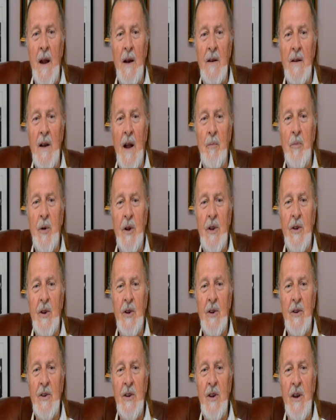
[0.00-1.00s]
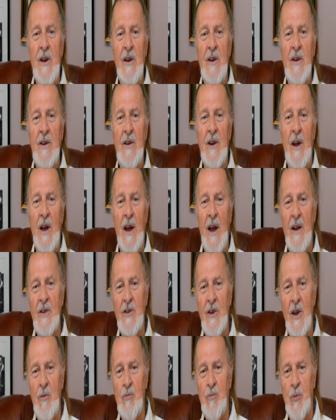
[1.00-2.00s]
Number 13,
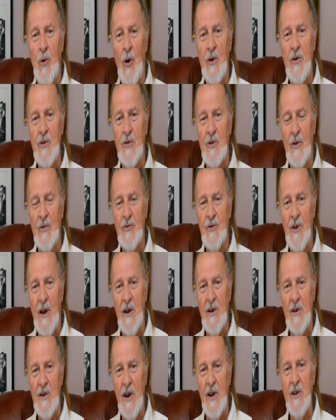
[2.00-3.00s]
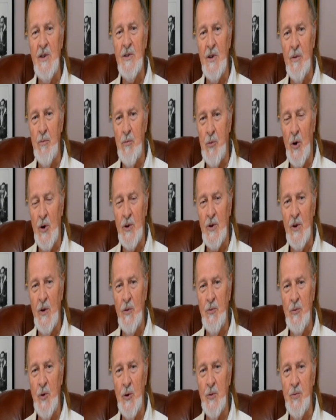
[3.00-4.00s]
ending points of techniques,
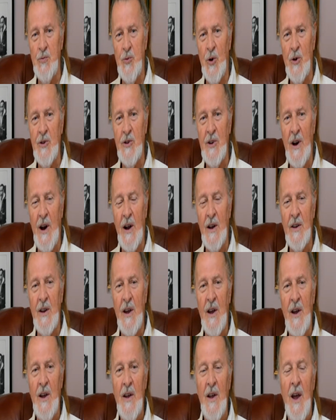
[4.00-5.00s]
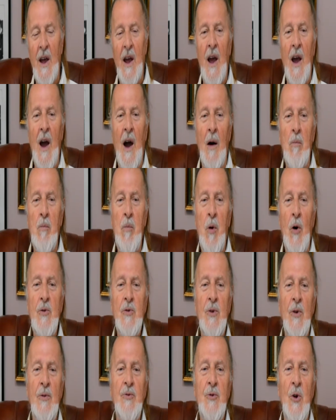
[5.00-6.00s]
important for sports karate.
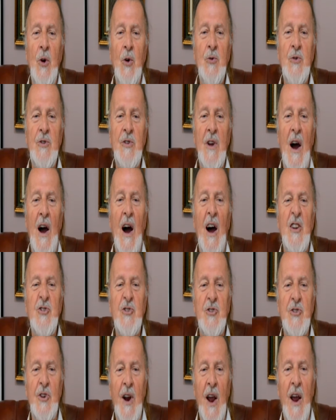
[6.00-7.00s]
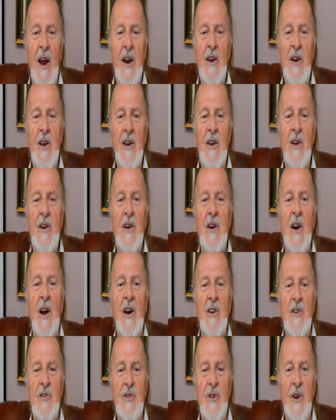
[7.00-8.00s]
Both of those are
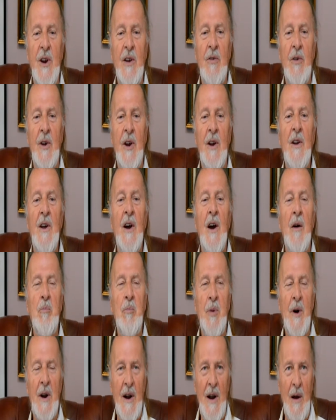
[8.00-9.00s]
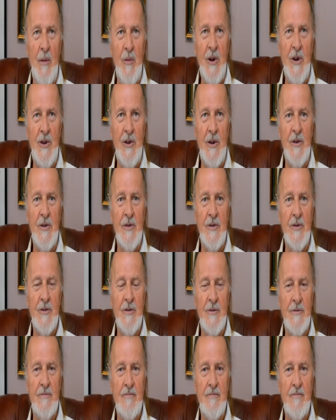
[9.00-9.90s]
training-driven parameters.